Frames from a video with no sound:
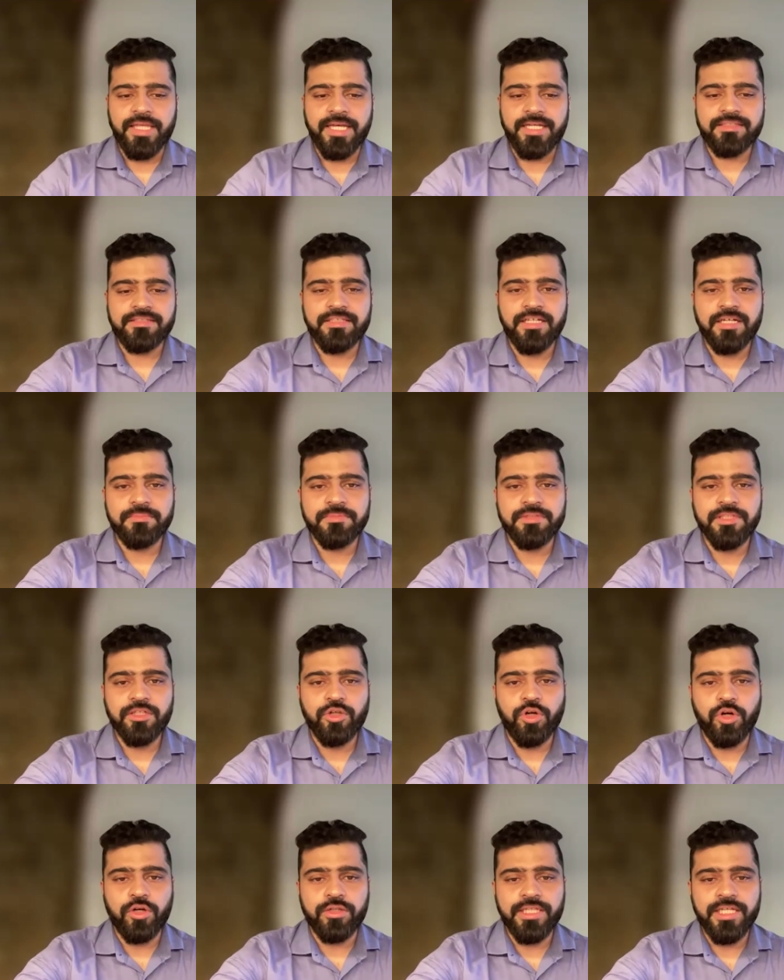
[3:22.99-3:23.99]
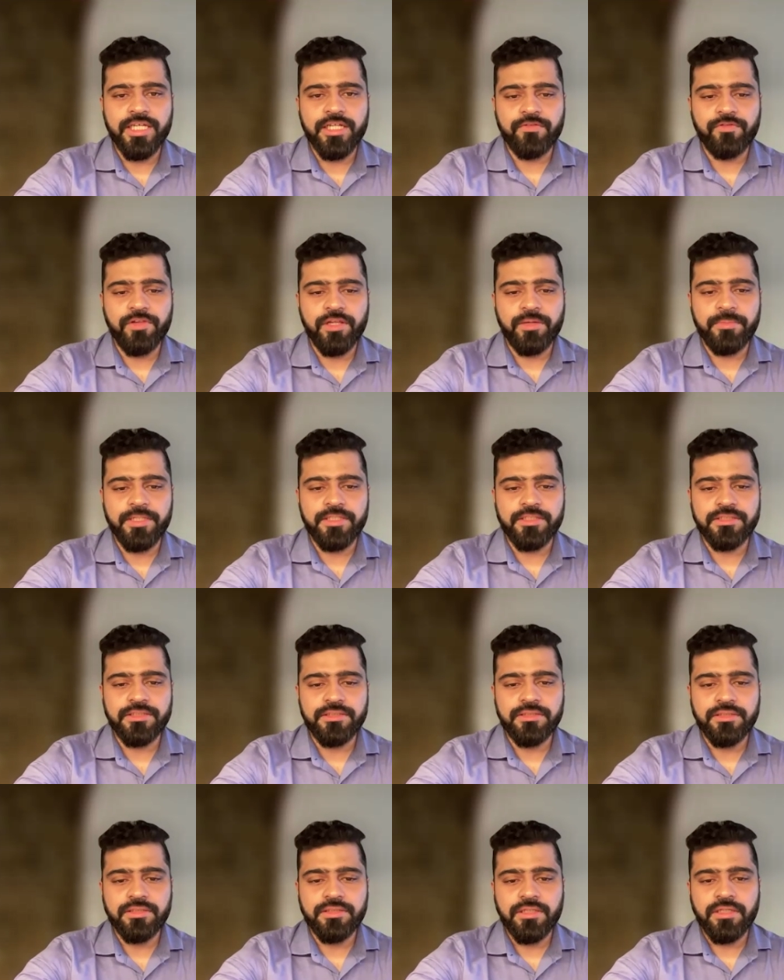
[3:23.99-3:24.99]
Next comes the chronic
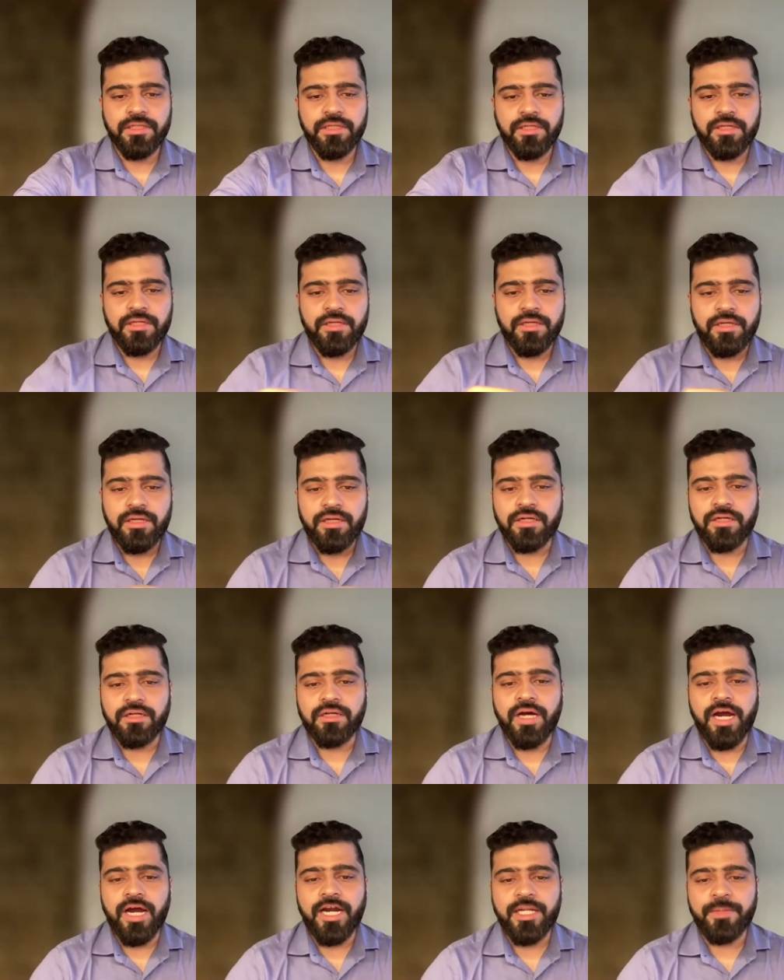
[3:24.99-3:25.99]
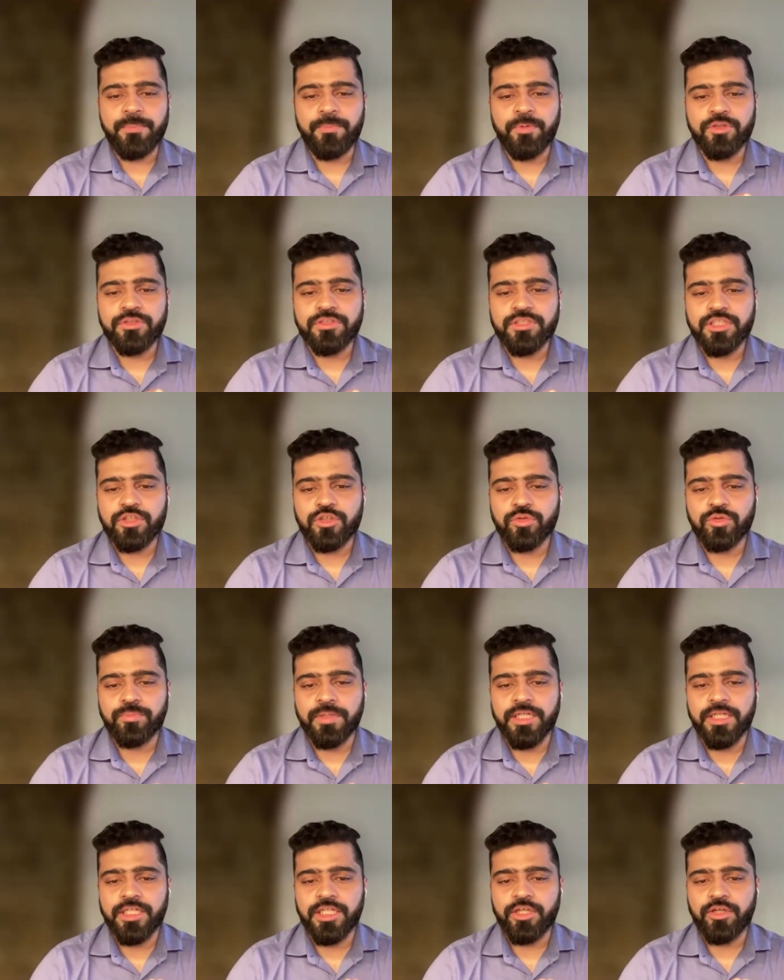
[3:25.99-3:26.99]
inflammation. Adipose tissue,
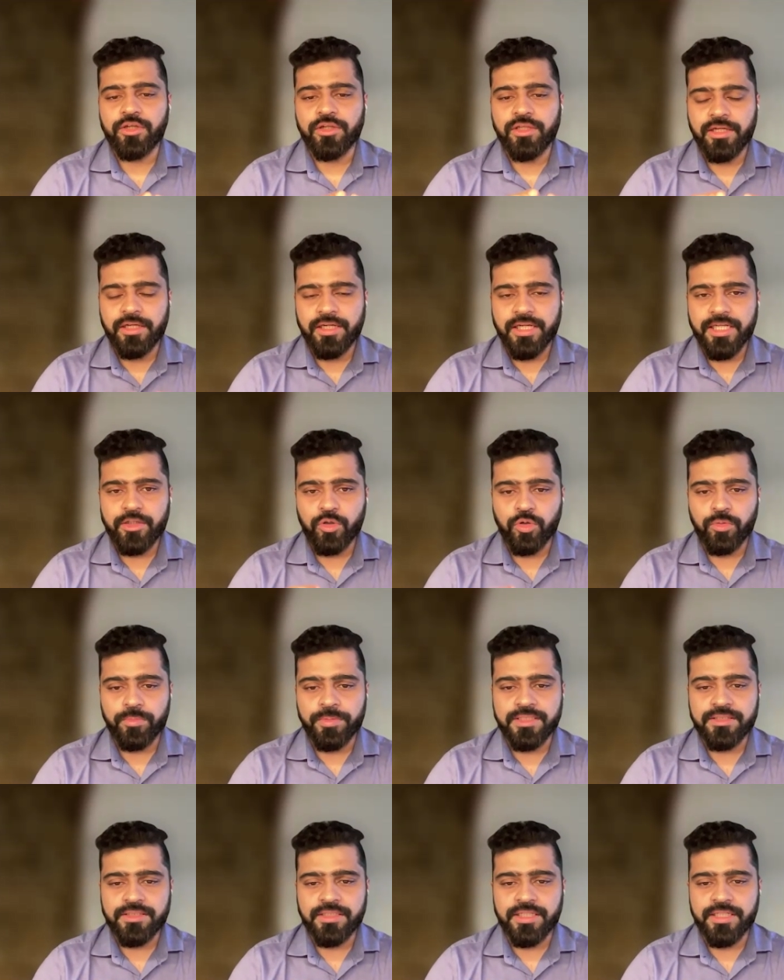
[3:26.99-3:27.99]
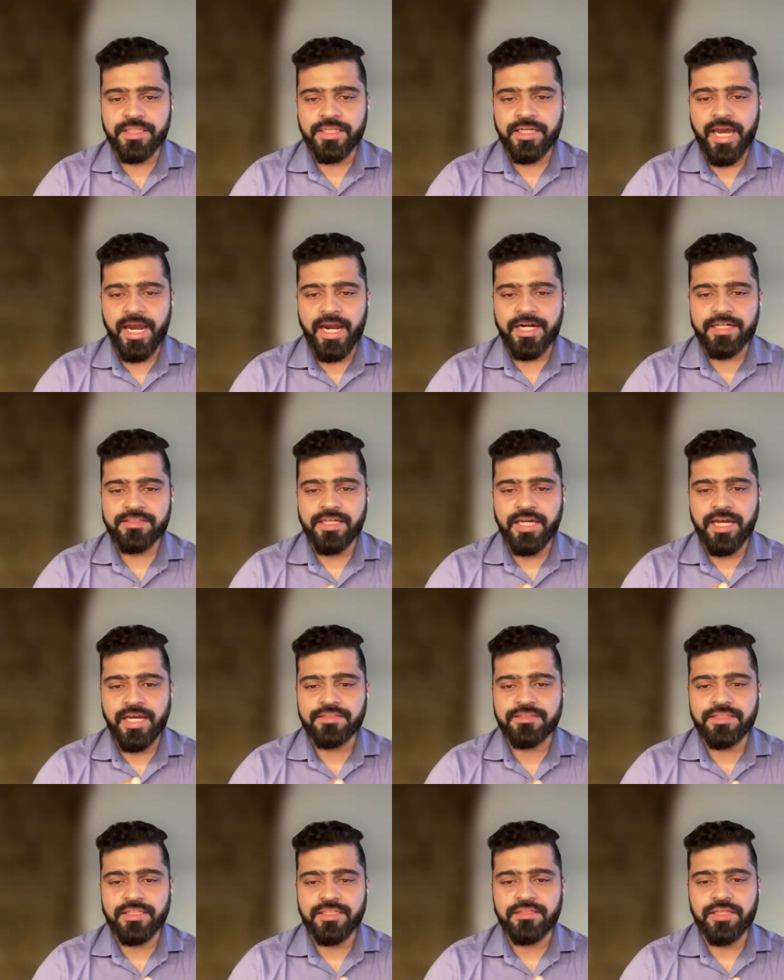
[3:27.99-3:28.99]
particularly in obesity, acts
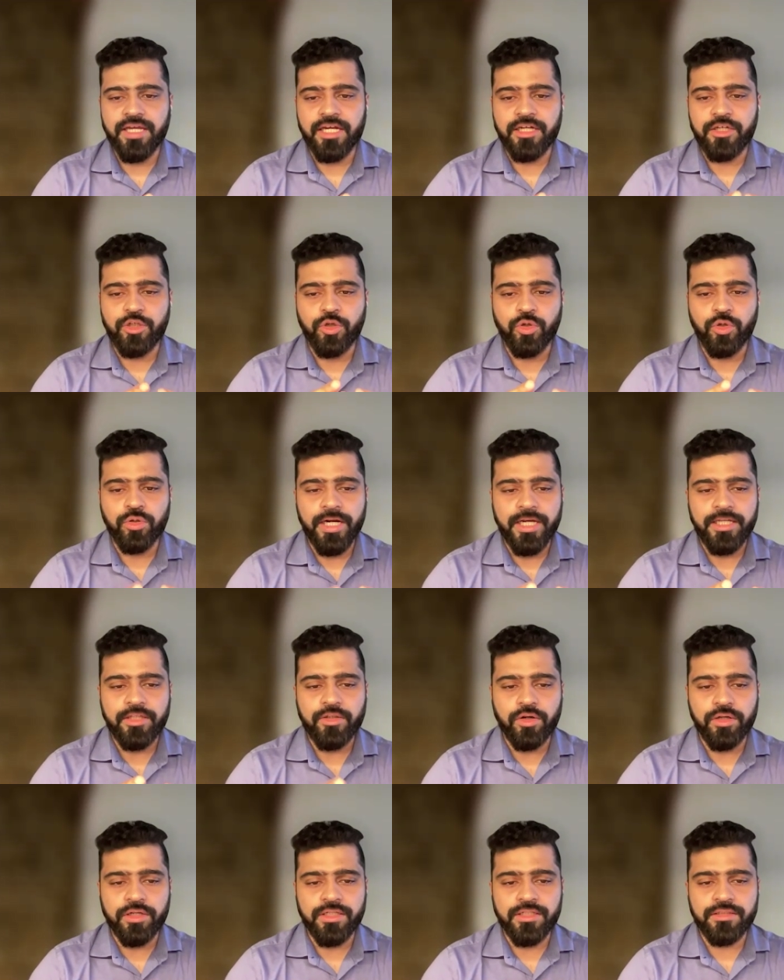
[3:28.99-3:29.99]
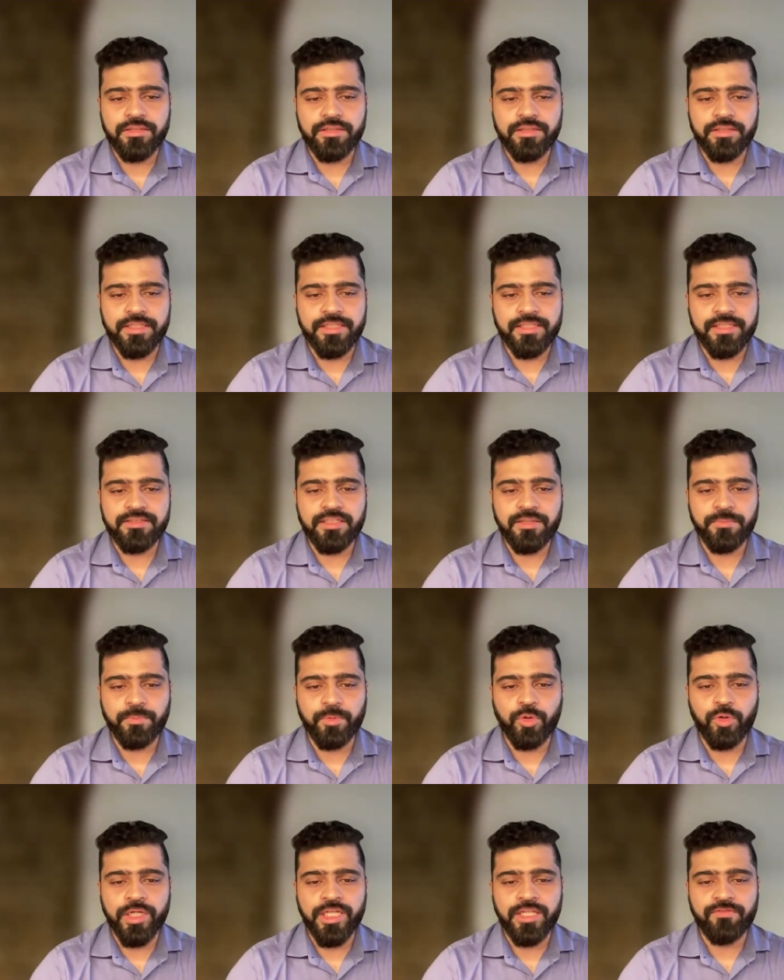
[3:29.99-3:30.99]
as an endocrine organ,
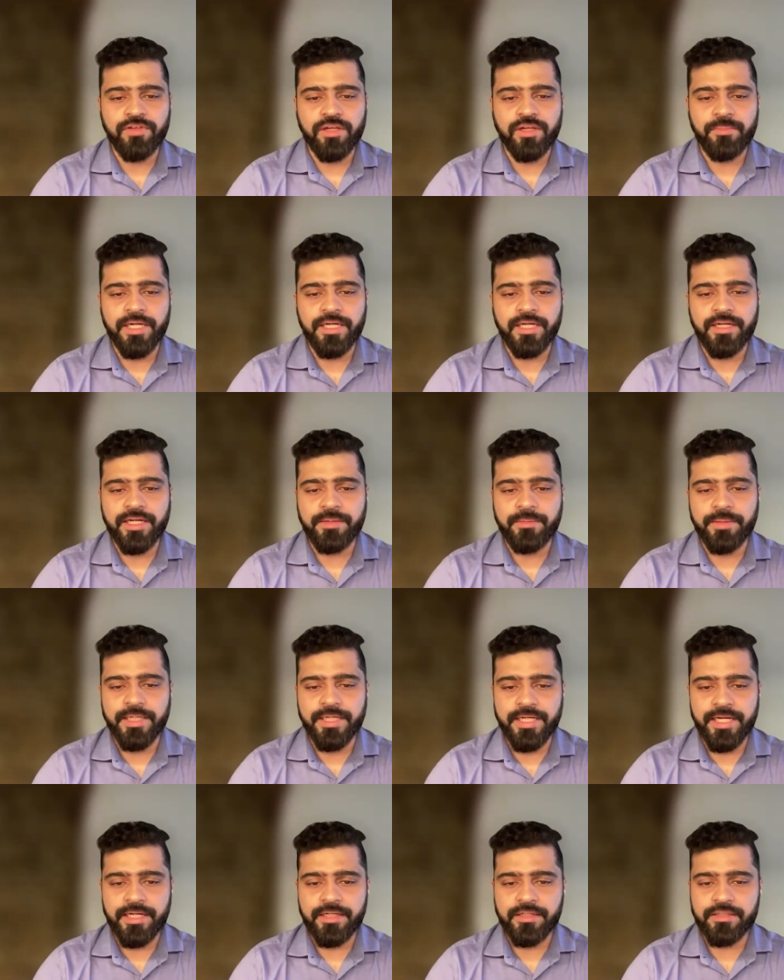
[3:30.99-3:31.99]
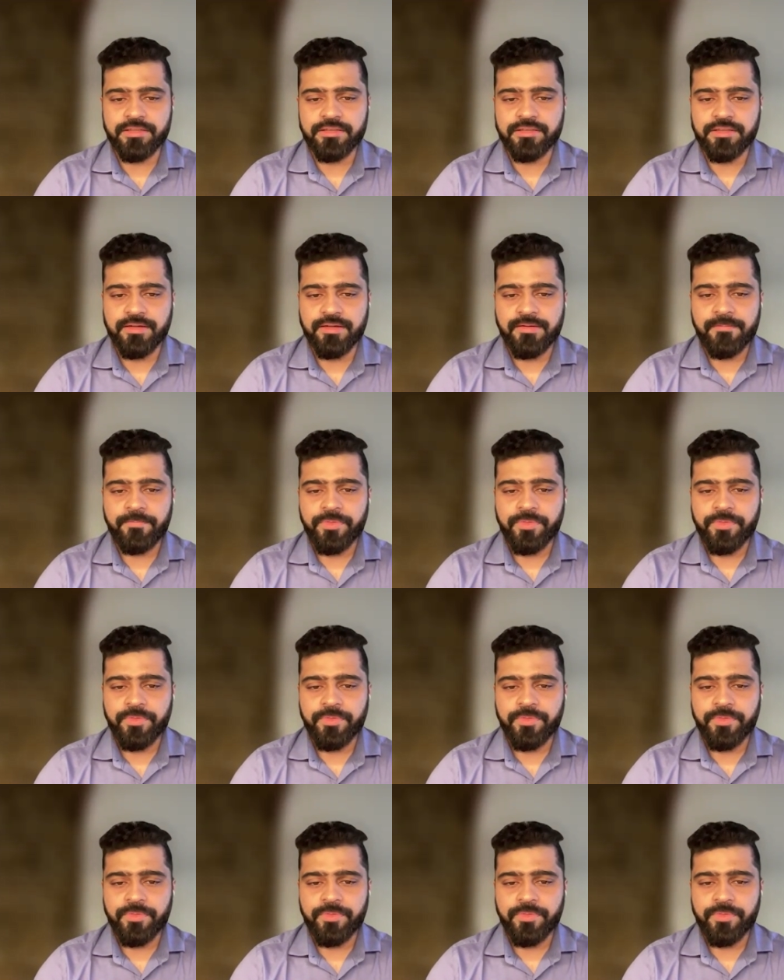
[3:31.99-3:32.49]
releasing pro-inflammatory mediators.